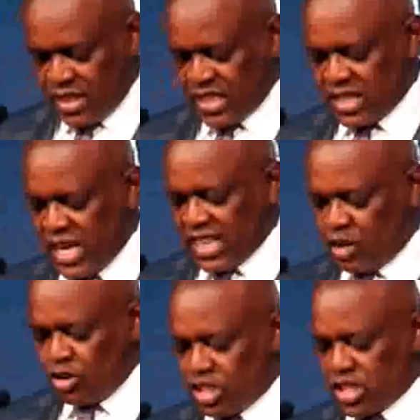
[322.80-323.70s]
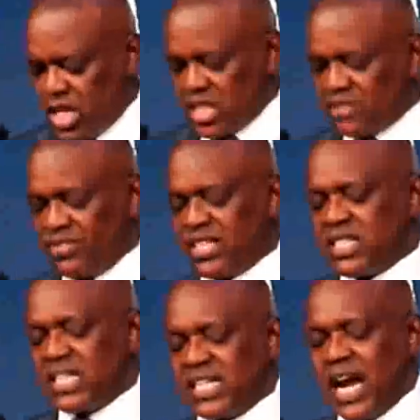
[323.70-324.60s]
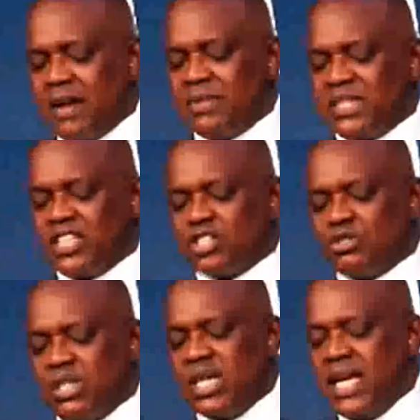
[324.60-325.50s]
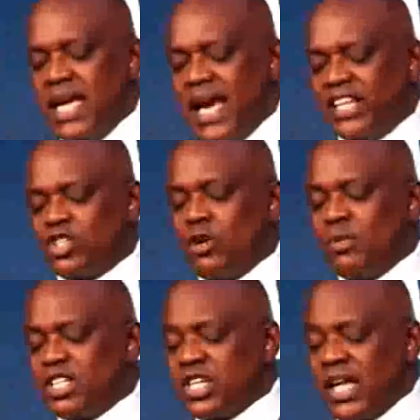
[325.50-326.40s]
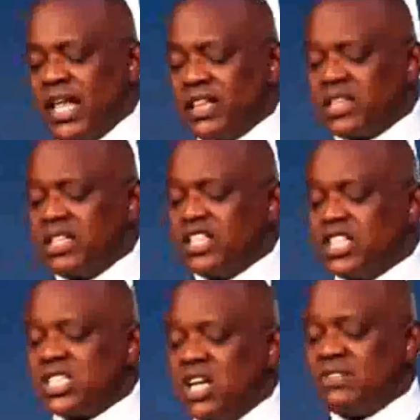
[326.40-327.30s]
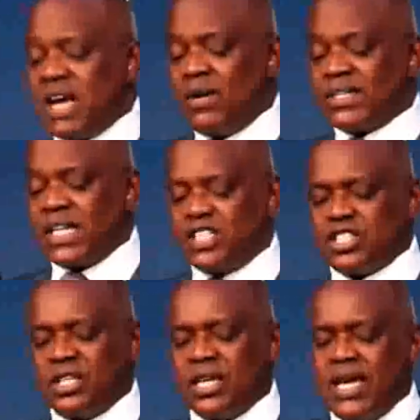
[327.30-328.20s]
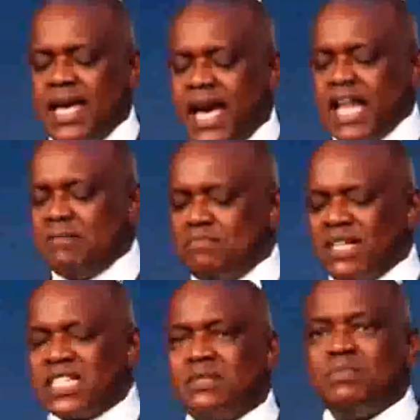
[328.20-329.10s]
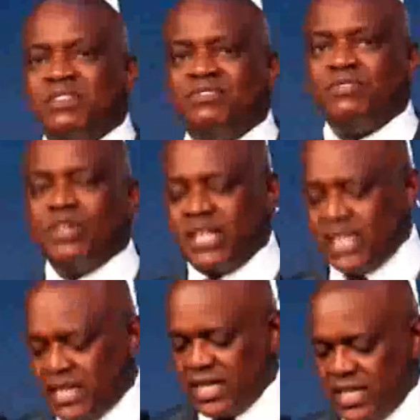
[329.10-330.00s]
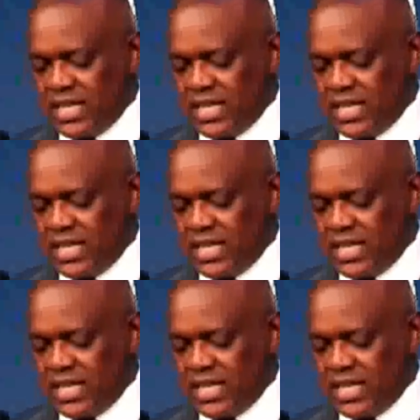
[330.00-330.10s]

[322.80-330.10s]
This is another concern facing the diamond industry, and its commercial health deserves our attention and must be fully